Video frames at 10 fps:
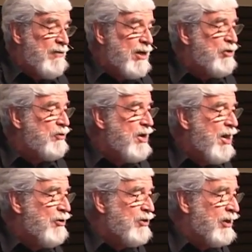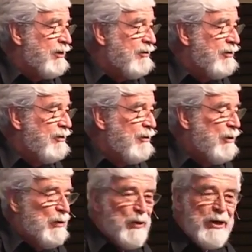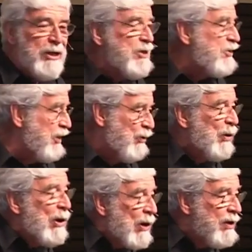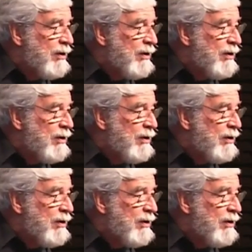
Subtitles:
extra in it. Well, he didn't say a word.